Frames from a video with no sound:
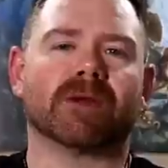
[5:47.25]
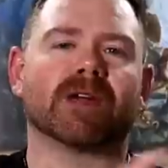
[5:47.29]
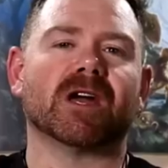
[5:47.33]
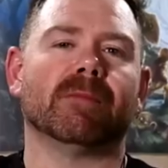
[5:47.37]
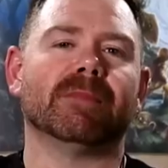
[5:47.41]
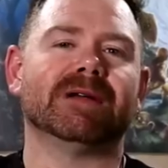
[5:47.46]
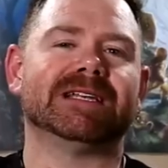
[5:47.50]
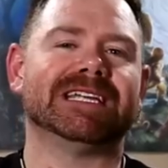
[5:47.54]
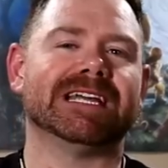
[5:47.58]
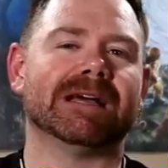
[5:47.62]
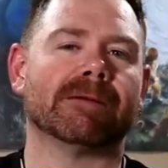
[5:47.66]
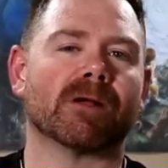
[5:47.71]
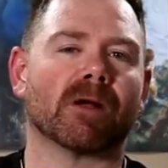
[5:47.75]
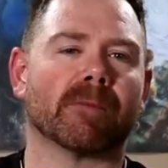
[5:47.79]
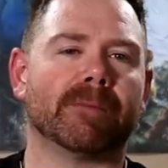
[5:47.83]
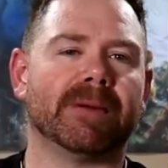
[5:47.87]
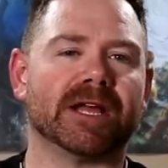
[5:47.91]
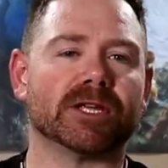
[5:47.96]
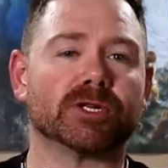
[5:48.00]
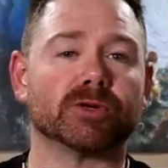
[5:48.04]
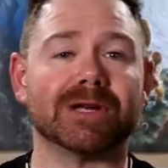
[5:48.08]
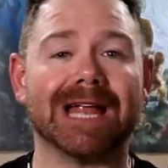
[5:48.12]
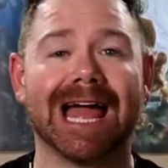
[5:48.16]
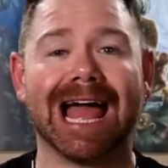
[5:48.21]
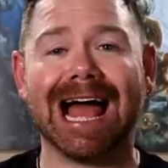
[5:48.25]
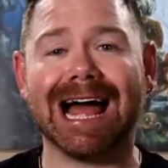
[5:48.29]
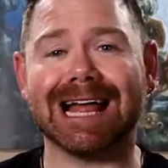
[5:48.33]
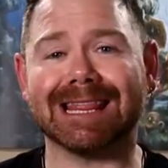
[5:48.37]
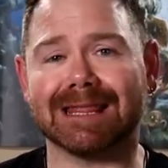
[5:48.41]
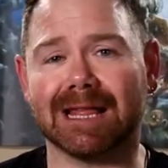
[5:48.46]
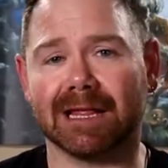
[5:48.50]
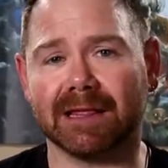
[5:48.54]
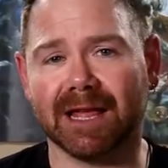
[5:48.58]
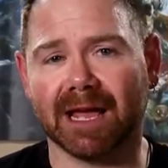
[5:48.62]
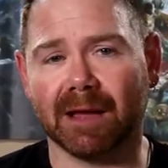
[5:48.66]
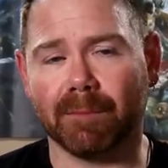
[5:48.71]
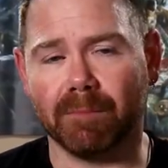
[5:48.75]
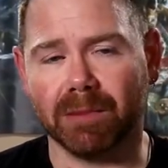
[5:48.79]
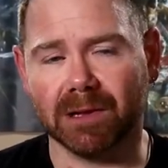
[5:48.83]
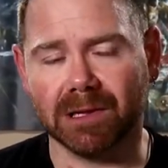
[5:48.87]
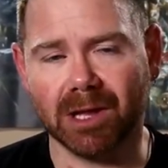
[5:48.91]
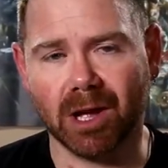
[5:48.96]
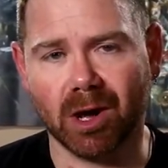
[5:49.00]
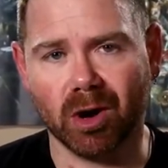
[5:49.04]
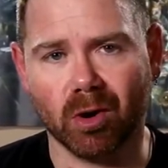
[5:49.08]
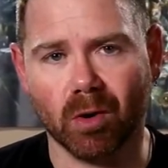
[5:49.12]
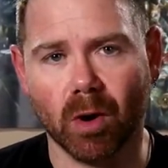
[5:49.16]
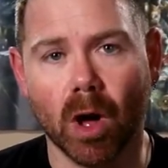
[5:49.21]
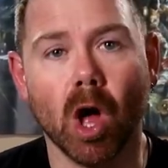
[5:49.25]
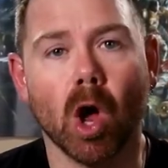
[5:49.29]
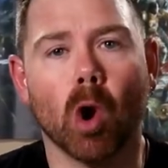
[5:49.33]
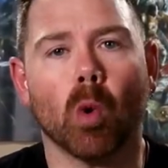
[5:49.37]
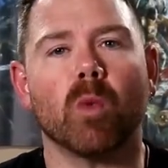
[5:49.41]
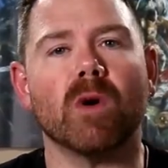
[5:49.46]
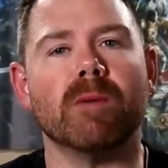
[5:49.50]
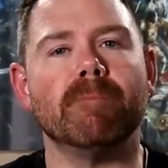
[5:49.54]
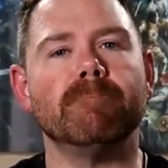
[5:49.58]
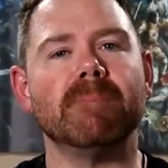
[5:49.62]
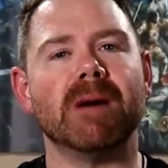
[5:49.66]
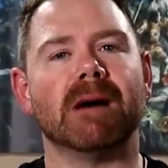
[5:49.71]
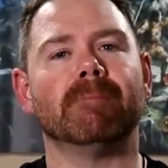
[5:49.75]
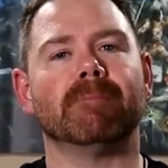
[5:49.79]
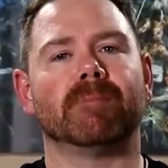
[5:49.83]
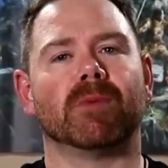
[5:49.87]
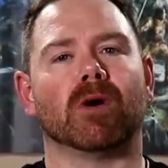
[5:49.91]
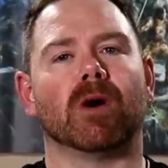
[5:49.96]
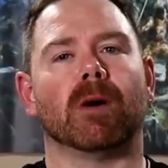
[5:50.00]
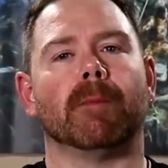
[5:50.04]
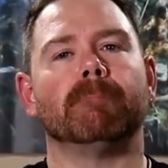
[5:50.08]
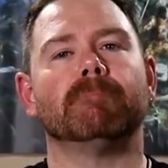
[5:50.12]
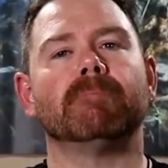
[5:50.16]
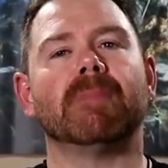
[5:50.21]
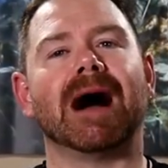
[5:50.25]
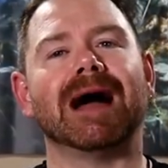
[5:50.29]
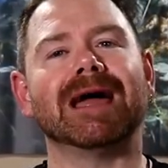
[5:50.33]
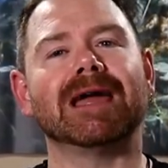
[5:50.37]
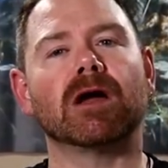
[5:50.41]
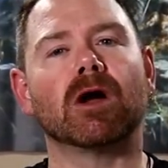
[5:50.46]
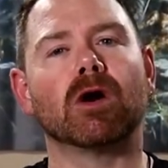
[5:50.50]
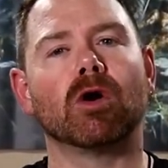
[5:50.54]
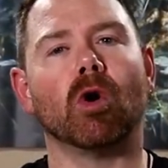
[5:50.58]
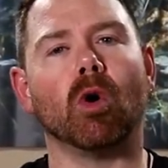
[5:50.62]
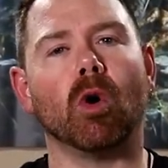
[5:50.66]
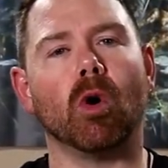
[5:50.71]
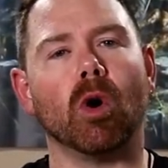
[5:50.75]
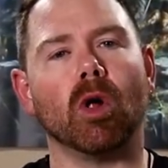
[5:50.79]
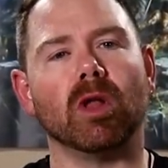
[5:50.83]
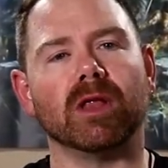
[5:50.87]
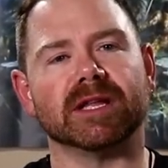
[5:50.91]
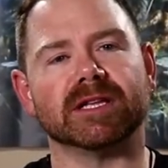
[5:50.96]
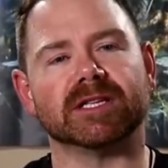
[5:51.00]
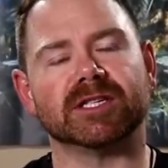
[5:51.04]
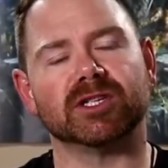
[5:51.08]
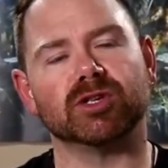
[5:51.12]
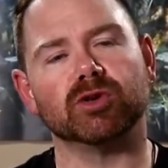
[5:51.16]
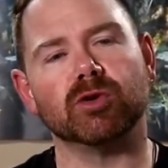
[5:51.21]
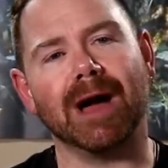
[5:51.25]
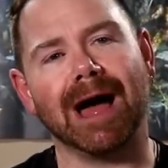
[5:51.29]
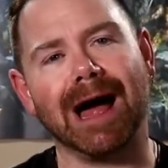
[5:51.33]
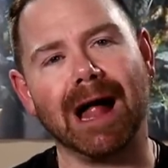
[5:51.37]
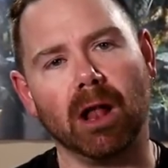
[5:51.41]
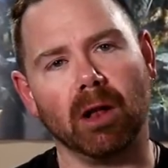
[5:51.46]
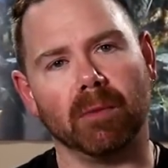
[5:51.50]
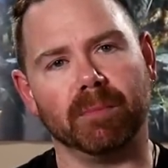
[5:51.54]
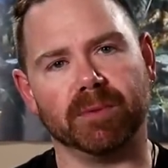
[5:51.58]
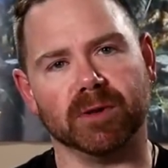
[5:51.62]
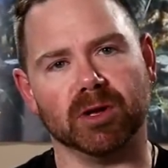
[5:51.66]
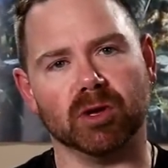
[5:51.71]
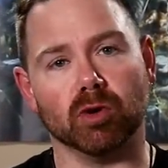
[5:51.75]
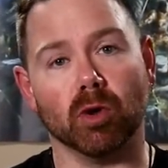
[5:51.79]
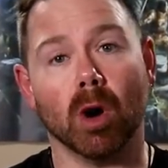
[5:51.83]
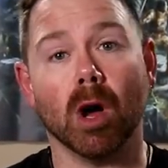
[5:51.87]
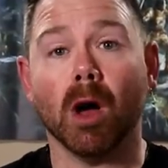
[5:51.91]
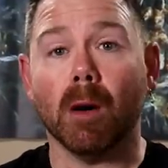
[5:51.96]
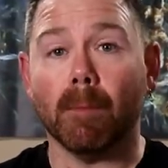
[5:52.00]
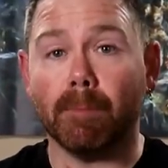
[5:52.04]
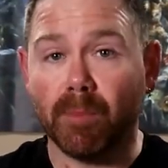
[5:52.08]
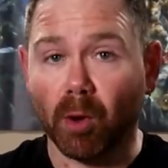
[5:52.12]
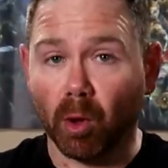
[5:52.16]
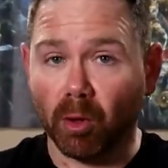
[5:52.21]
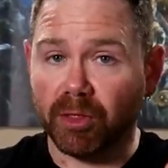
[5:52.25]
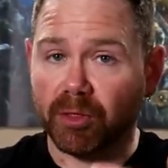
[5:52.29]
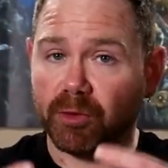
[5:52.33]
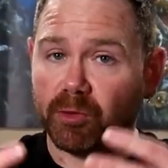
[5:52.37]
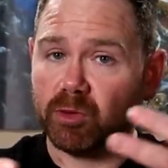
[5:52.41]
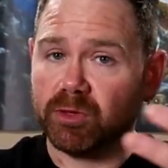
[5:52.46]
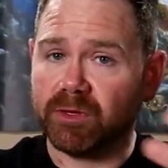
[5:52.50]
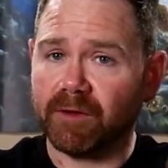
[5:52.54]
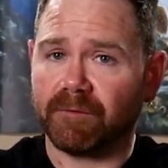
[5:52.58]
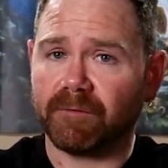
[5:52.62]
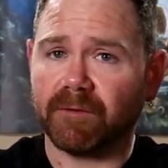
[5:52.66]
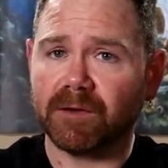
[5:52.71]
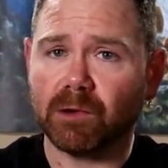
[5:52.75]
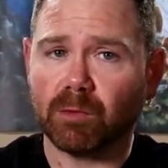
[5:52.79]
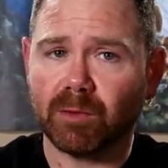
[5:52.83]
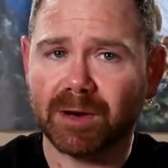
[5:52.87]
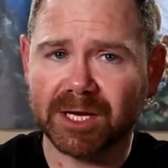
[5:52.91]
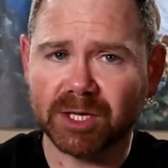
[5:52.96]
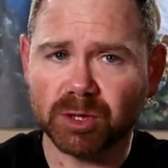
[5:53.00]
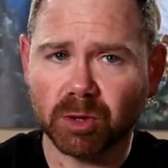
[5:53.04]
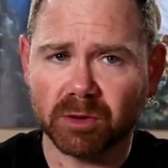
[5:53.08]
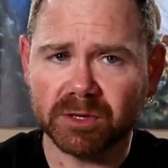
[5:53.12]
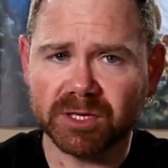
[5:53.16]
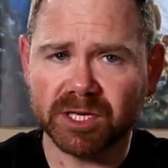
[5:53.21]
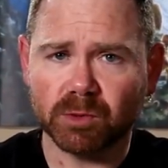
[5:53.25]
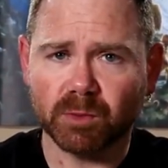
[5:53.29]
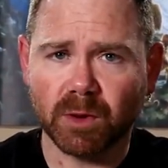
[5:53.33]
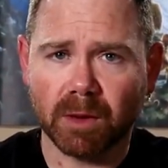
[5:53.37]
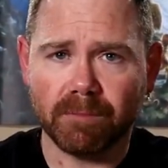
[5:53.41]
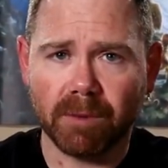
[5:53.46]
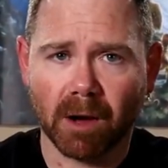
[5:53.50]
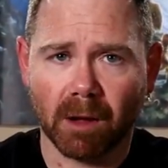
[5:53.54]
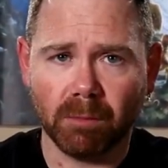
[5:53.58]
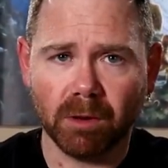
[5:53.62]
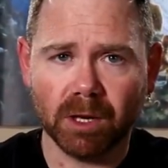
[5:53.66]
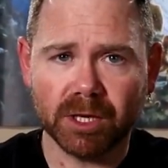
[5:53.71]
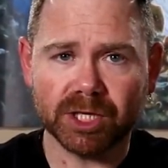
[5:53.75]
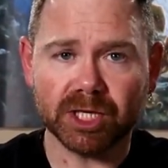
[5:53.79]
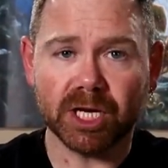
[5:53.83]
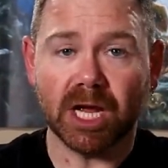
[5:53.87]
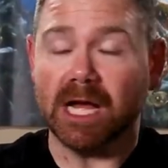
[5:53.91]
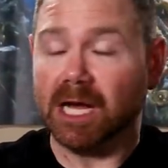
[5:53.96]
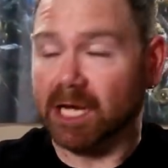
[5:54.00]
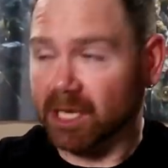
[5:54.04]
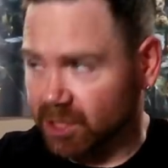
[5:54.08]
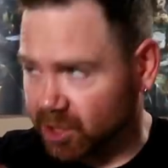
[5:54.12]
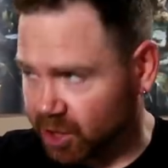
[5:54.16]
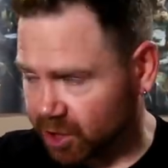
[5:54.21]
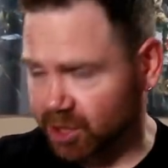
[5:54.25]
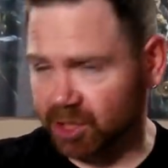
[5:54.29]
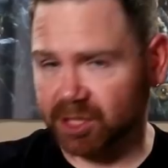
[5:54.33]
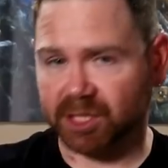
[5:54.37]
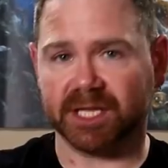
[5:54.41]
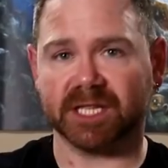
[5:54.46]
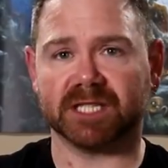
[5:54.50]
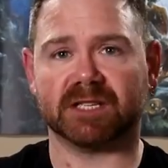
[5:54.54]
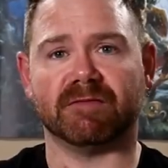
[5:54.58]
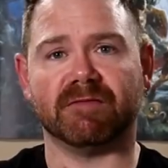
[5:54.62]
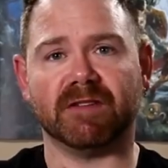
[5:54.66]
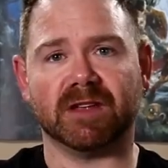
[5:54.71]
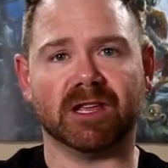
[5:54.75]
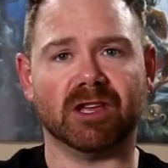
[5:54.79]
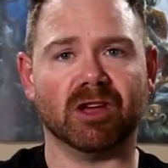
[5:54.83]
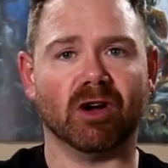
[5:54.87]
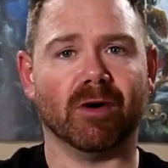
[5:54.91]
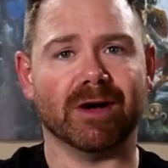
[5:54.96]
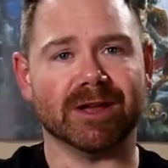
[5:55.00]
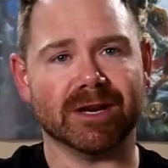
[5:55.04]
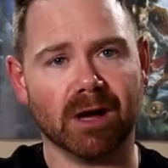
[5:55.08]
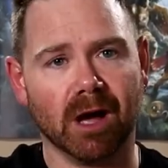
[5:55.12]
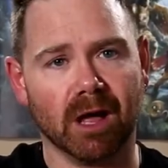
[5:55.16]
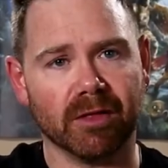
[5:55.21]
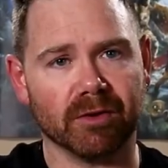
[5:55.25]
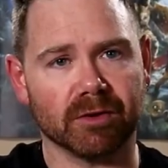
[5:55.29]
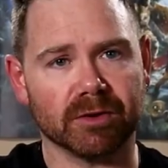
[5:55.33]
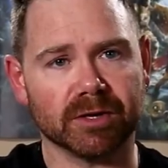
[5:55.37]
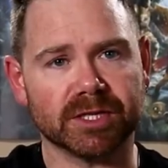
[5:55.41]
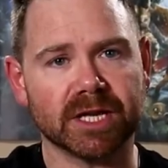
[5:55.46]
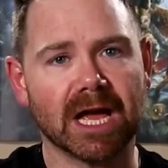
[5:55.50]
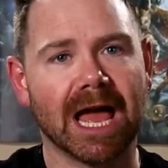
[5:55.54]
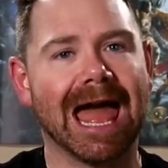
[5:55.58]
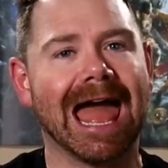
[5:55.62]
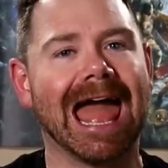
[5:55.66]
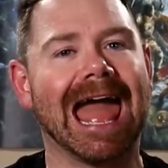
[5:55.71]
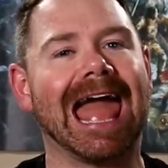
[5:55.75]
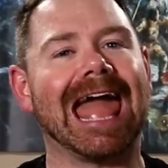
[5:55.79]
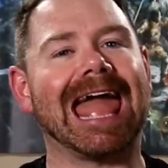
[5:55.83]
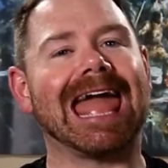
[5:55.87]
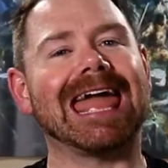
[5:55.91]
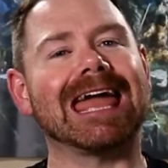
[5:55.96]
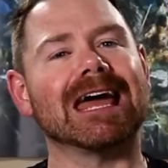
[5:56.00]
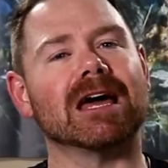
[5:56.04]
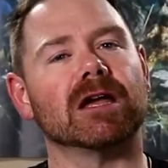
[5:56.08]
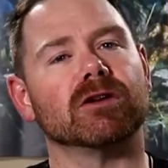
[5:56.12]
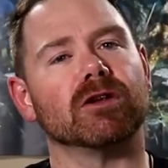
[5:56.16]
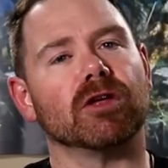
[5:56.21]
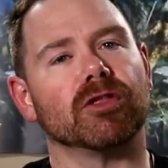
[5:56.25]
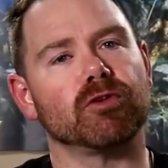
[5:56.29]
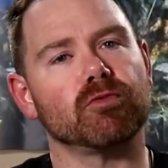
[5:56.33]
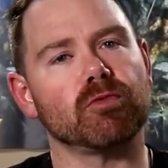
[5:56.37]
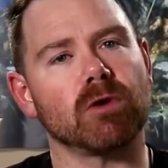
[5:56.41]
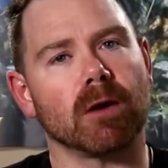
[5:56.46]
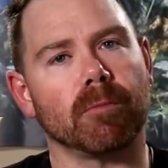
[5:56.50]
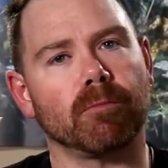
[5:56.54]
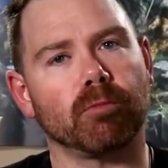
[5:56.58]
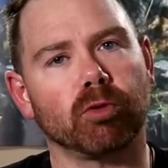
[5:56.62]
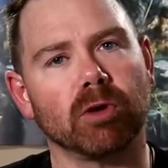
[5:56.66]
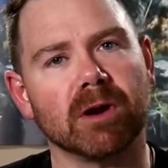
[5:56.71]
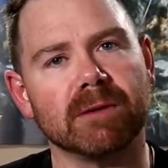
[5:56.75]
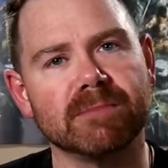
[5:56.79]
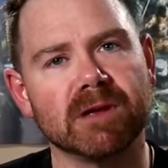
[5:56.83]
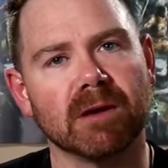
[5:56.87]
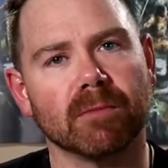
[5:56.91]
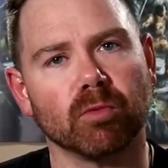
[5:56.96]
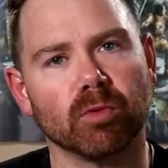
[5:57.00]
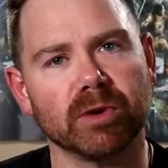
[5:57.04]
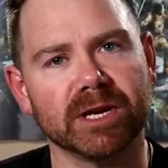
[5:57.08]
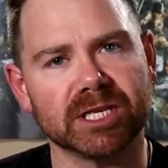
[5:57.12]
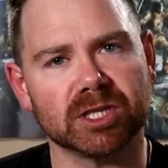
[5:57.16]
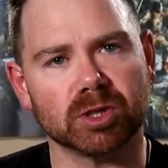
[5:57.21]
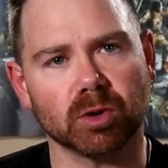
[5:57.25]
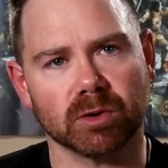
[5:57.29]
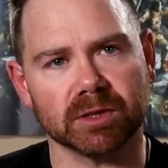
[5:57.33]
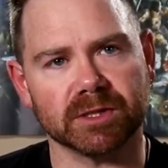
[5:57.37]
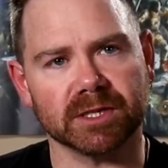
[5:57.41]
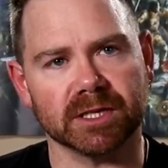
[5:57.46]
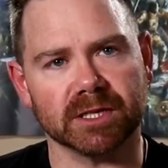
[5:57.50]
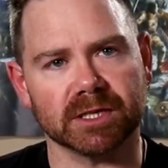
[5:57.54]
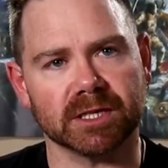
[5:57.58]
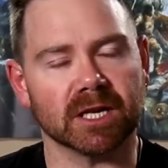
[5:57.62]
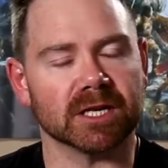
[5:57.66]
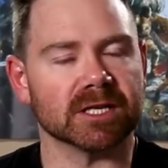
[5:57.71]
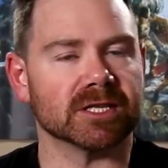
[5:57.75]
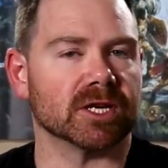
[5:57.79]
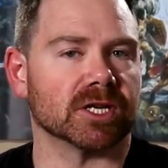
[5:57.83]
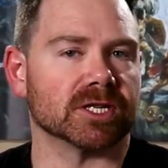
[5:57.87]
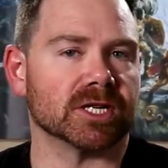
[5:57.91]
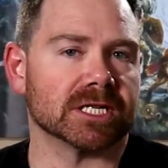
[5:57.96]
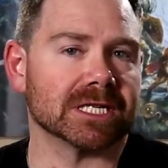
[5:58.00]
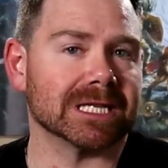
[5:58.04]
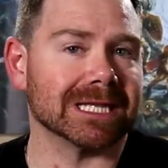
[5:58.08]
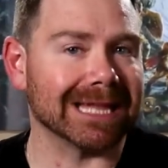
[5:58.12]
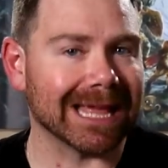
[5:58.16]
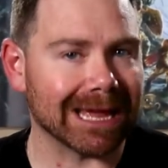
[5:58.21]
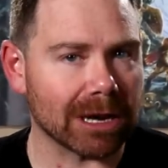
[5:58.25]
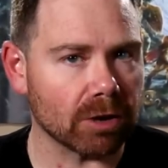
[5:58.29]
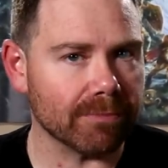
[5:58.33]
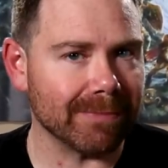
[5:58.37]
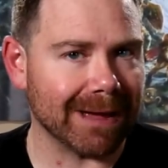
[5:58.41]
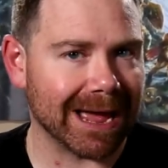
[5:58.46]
become a DLR patron at the link below. Remember, my goal is to help you both through the free resources we publish, such as this video and others, and through our premium resources such as Lair